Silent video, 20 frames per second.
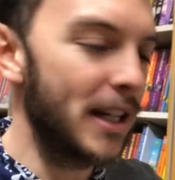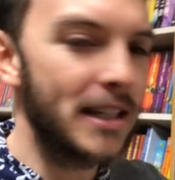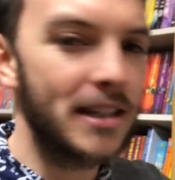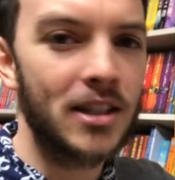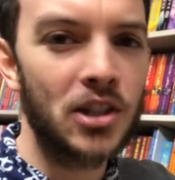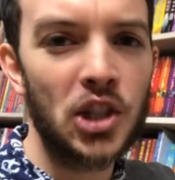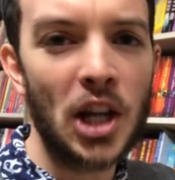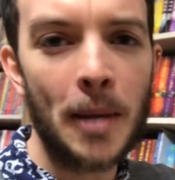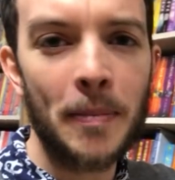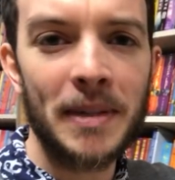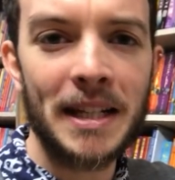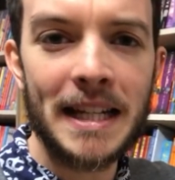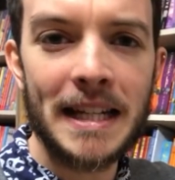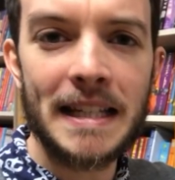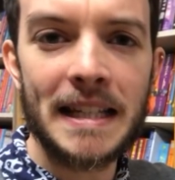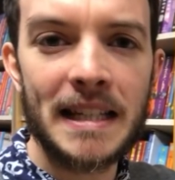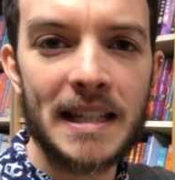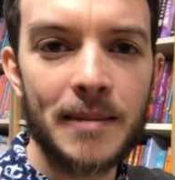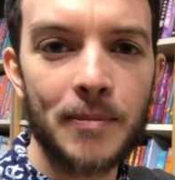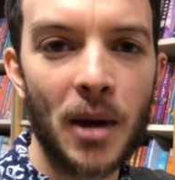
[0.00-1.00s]
It's
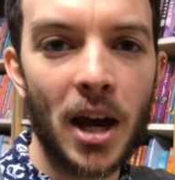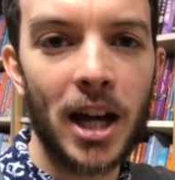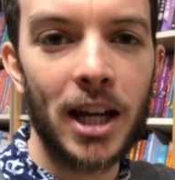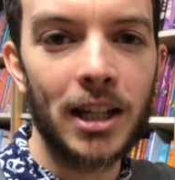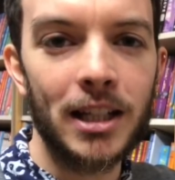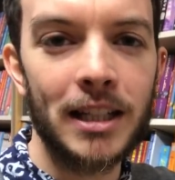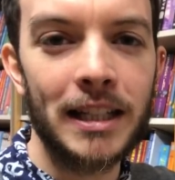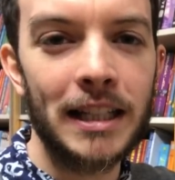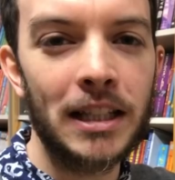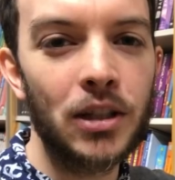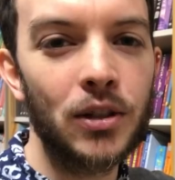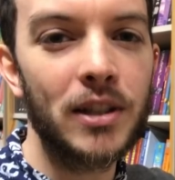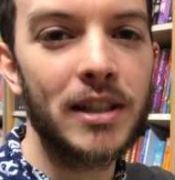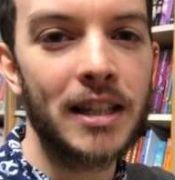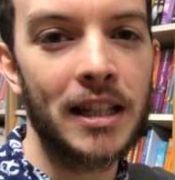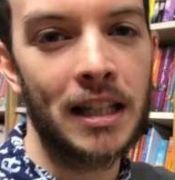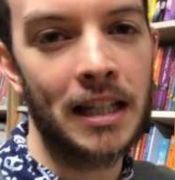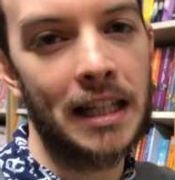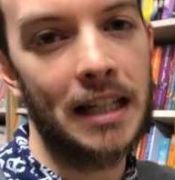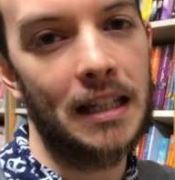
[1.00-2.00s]
Japanese inspired, it looks
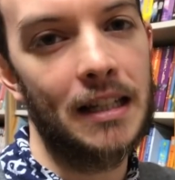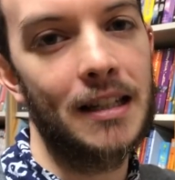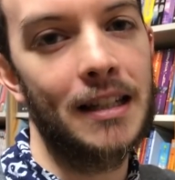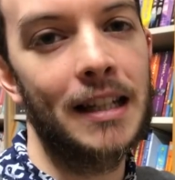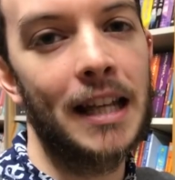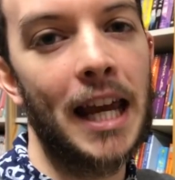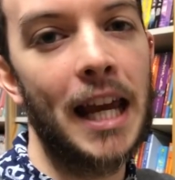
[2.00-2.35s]
at the kitsune,